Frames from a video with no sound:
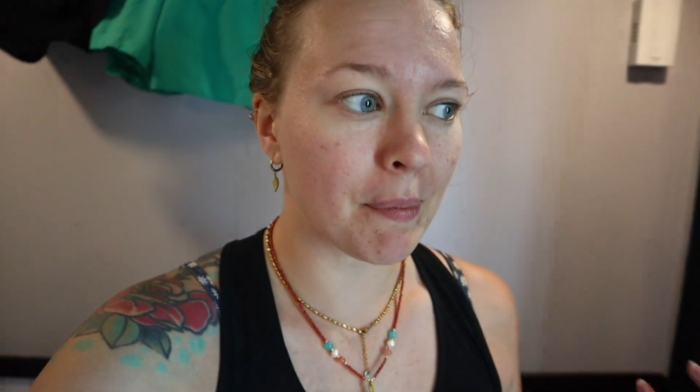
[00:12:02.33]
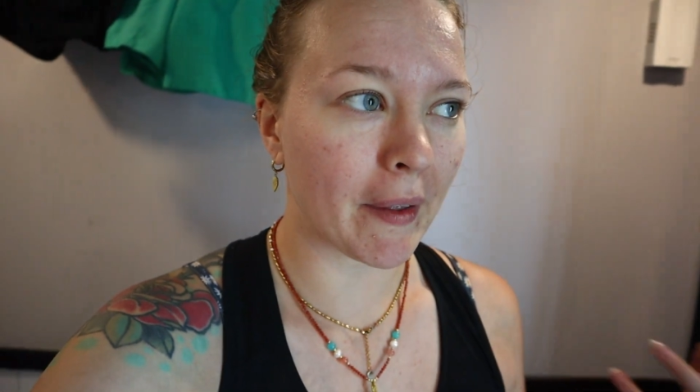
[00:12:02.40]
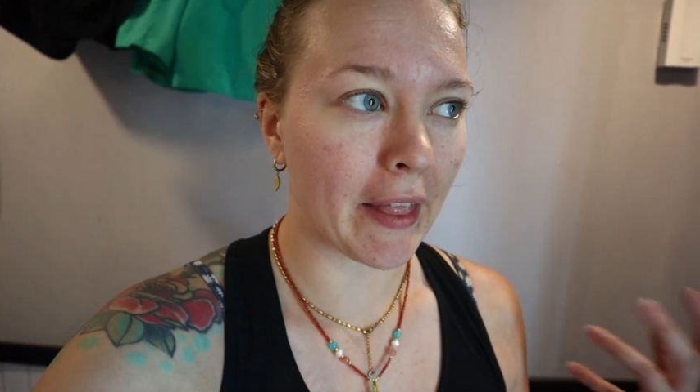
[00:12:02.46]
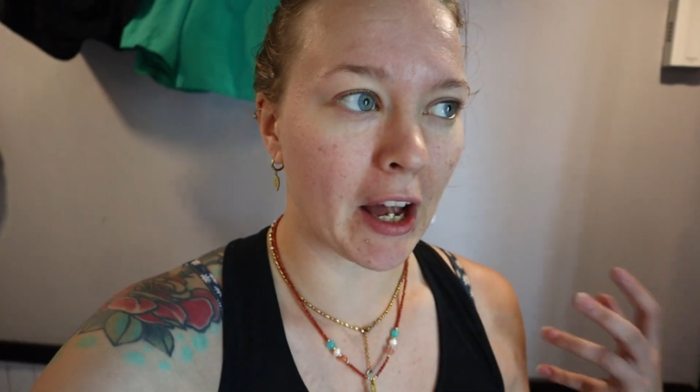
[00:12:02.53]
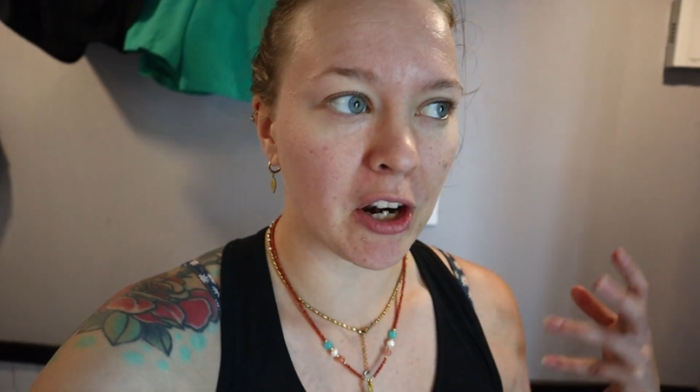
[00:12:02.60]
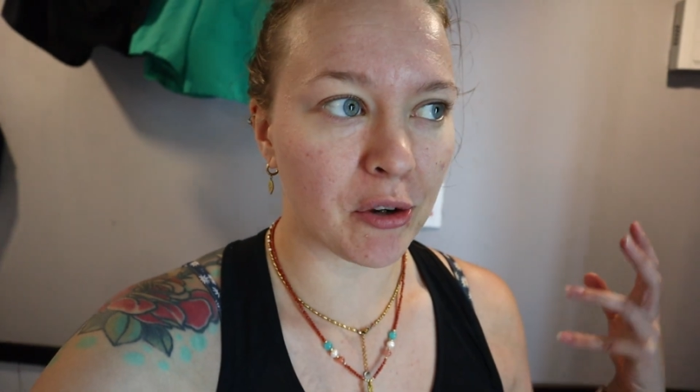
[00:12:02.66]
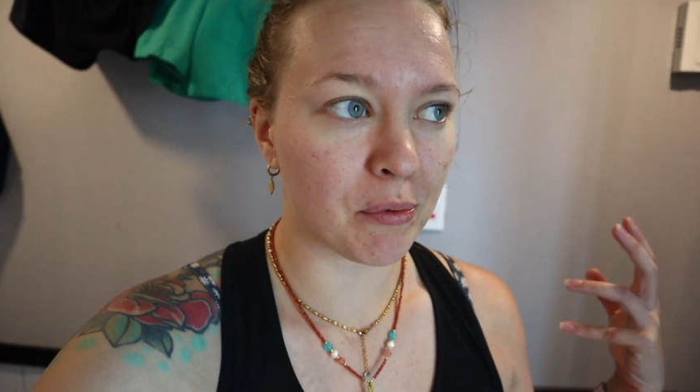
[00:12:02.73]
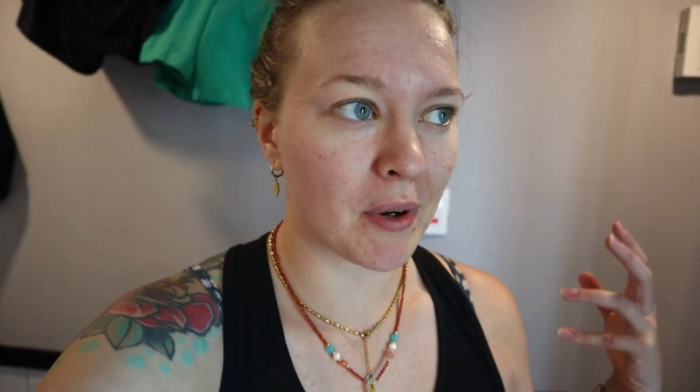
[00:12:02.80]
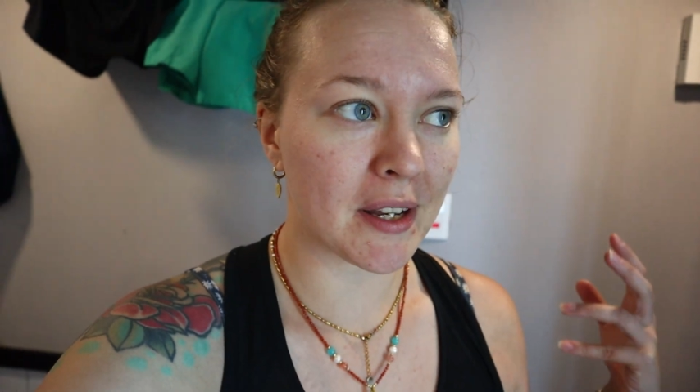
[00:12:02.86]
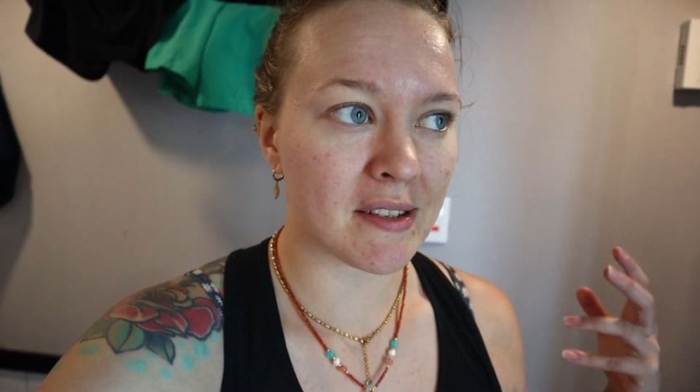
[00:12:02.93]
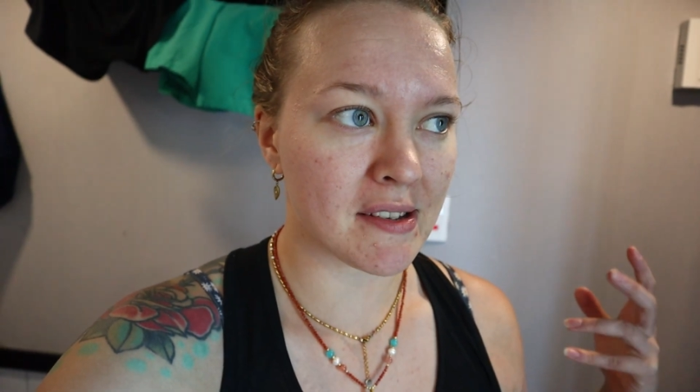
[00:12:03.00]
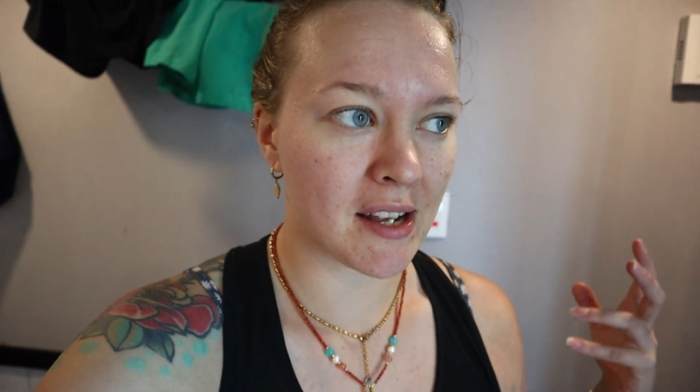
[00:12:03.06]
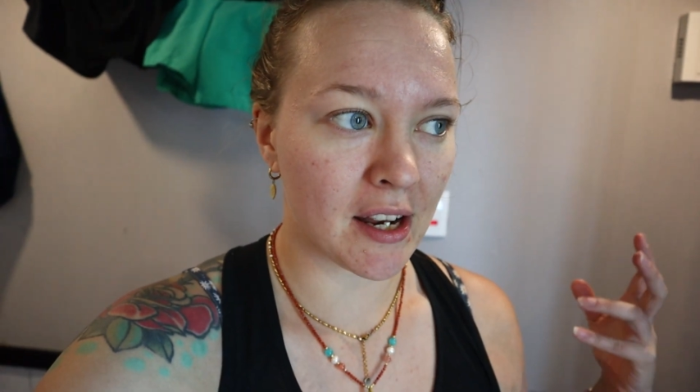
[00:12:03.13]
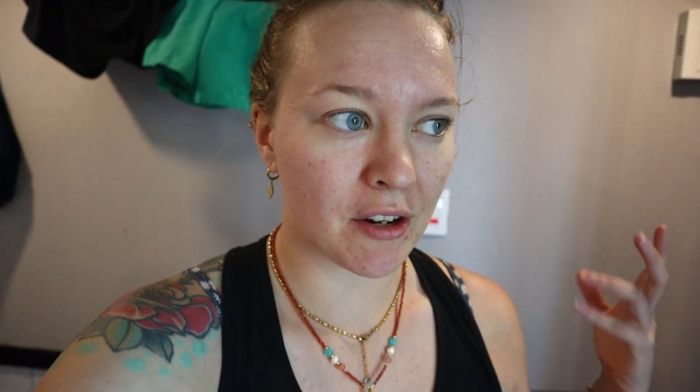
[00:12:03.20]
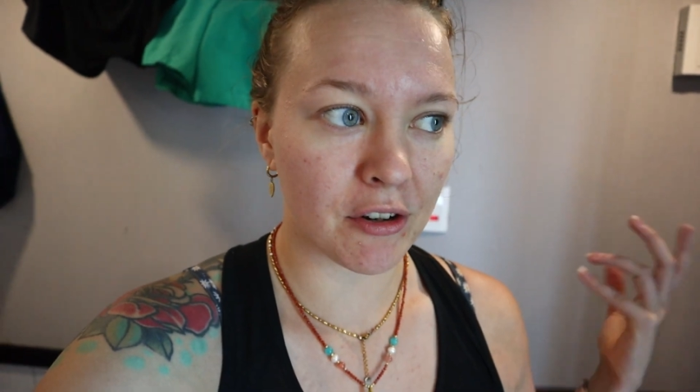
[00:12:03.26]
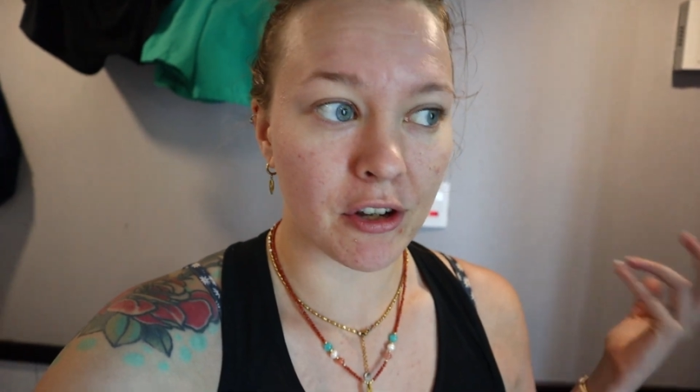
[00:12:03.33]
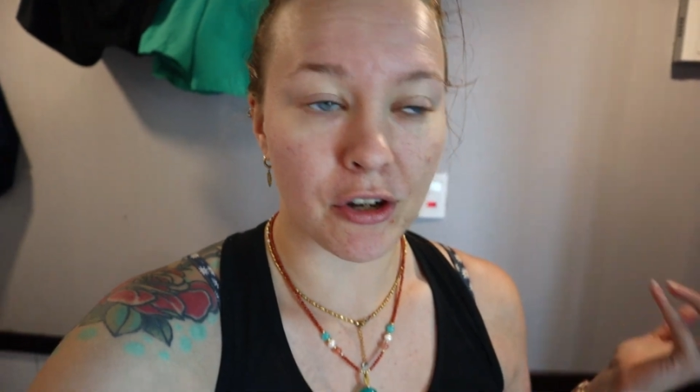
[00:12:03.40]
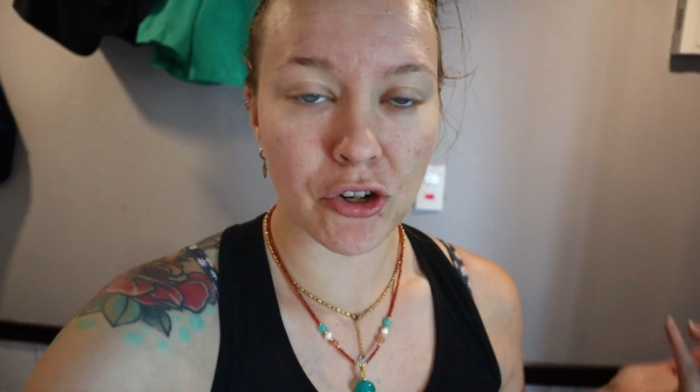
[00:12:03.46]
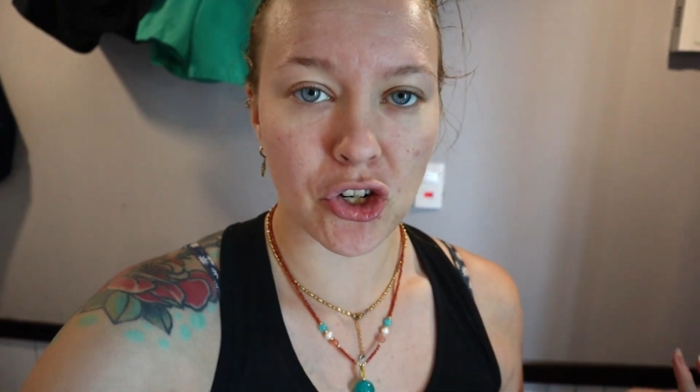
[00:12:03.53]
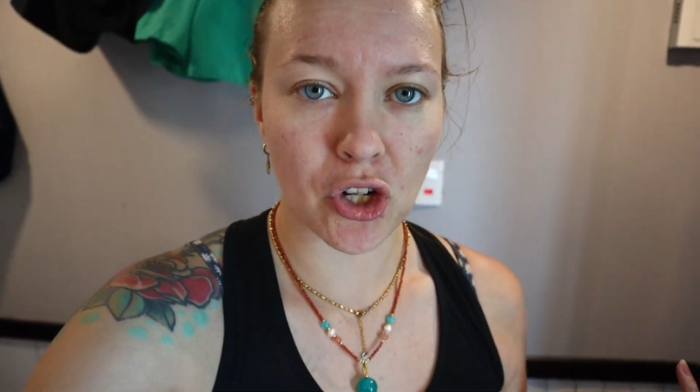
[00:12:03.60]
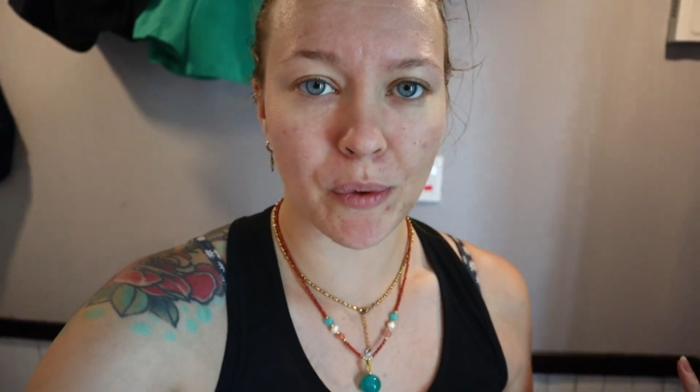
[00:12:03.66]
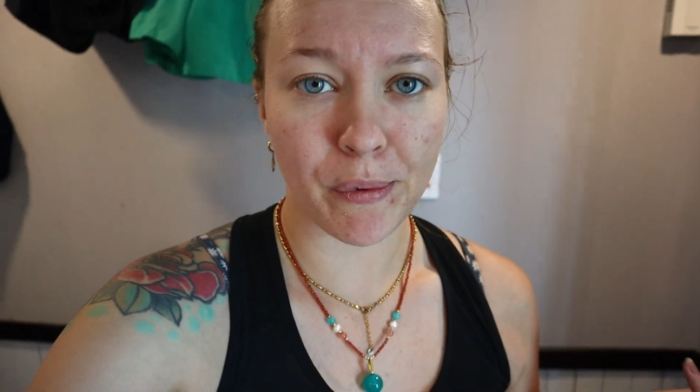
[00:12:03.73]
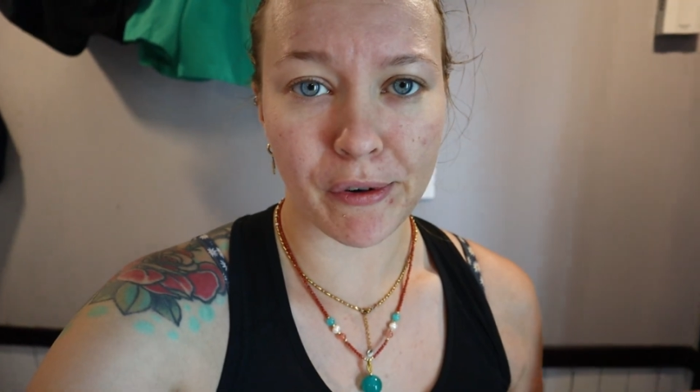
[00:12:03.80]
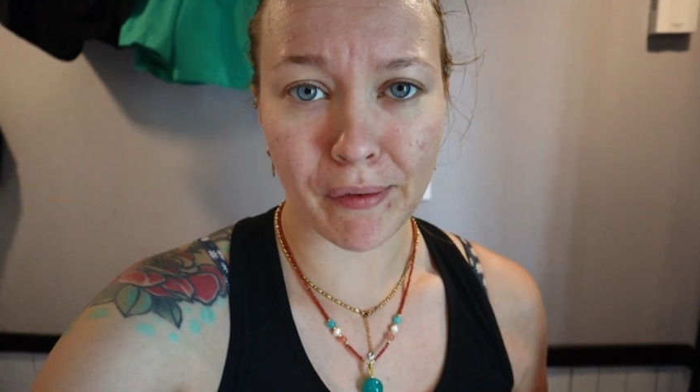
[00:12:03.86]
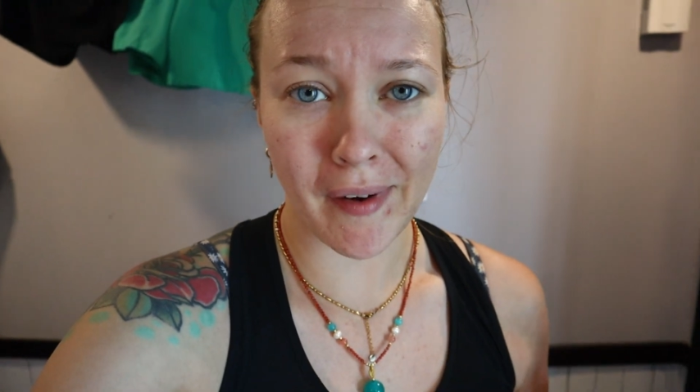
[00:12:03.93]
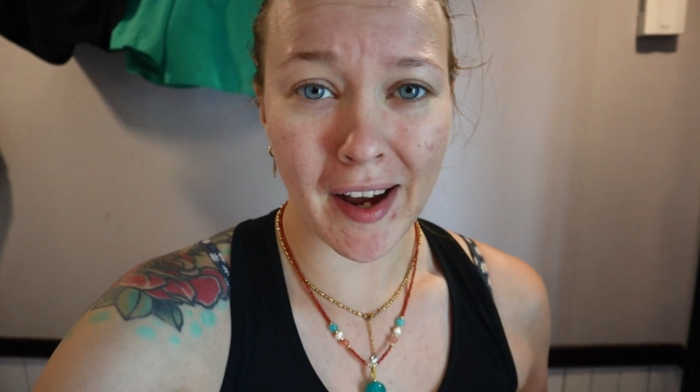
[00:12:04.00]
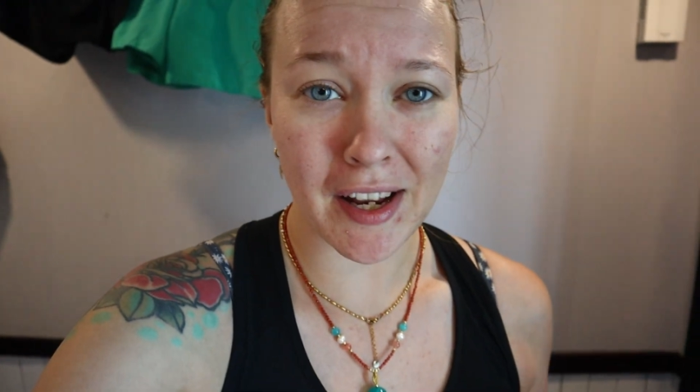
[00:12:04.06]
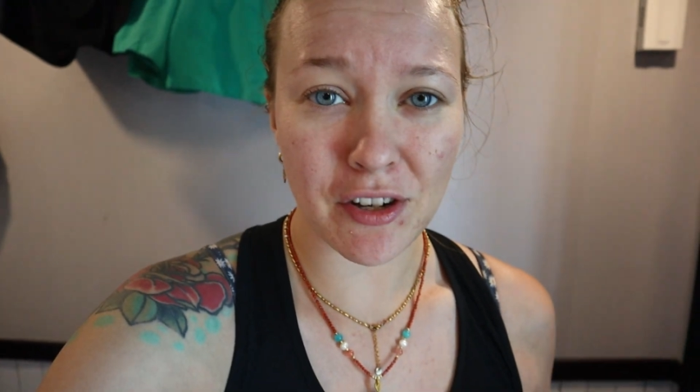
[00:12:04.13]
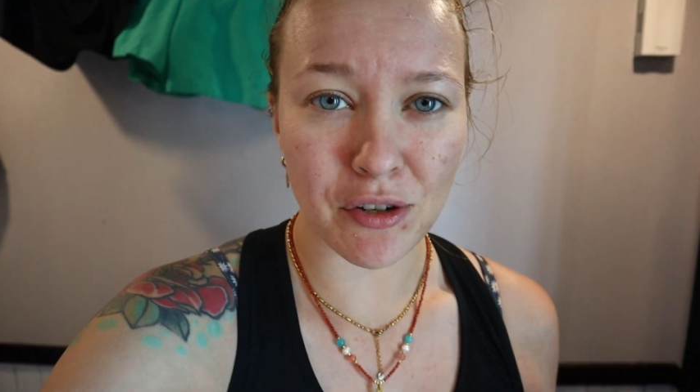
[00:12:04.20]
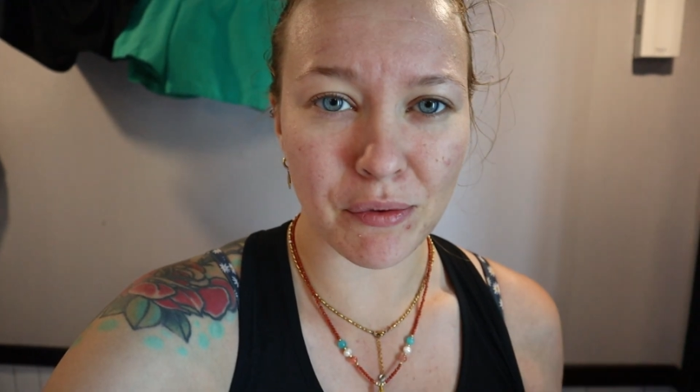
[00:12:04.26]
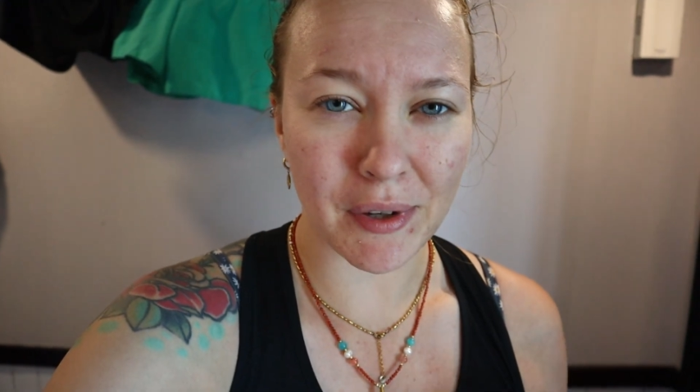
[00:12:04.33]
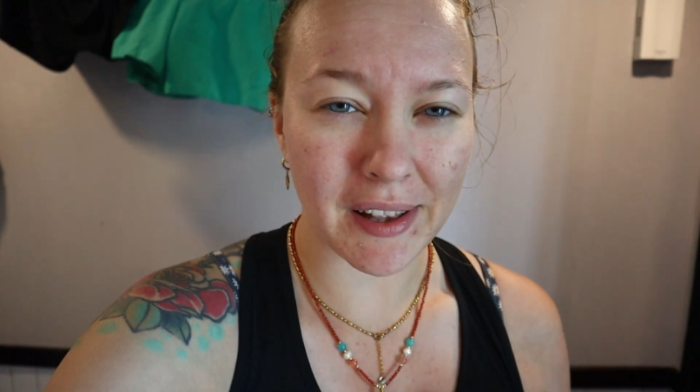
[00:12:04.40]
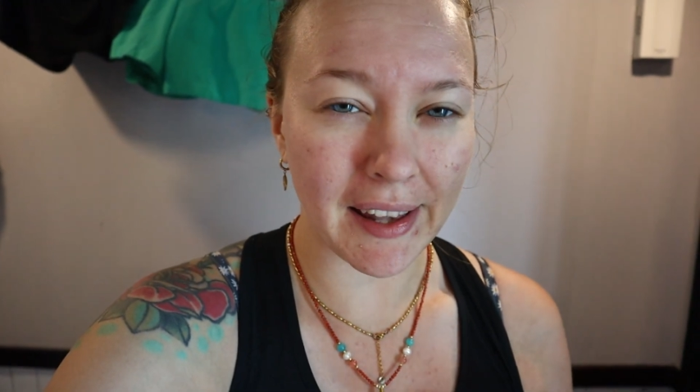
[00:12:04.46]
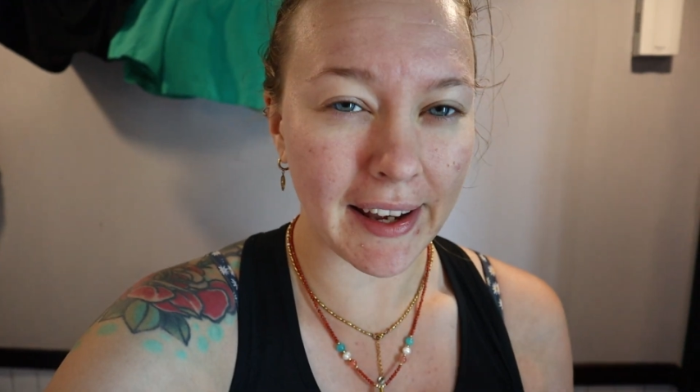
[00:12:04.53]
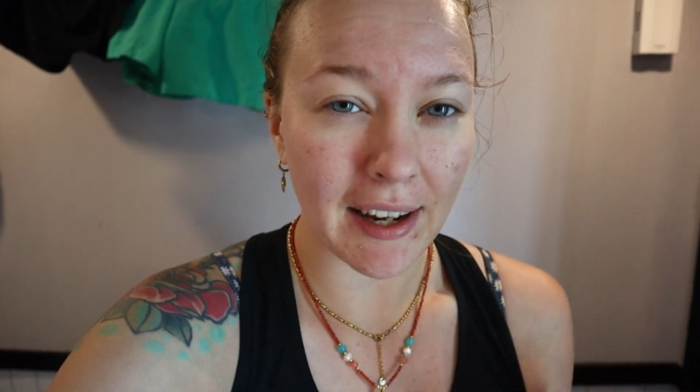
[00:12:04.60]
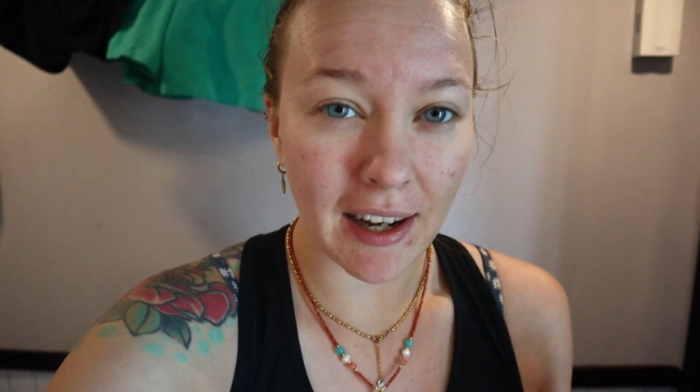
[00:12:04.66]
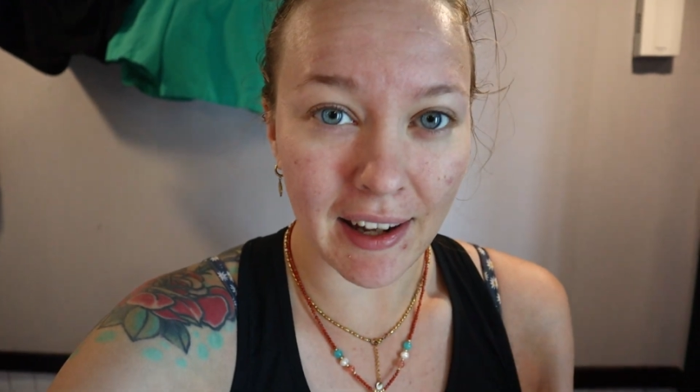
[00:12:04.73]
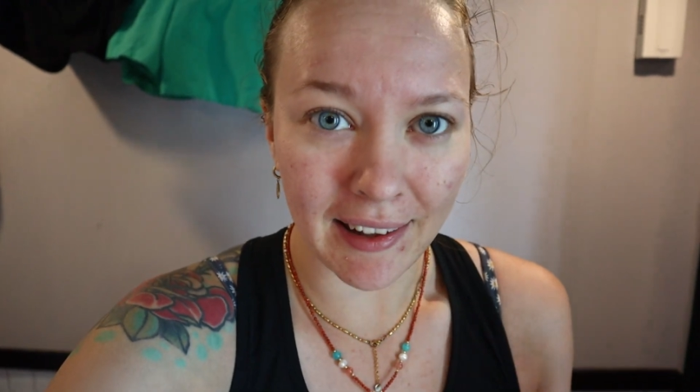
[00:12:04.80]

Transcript: but otherwise they don't usually provide you with like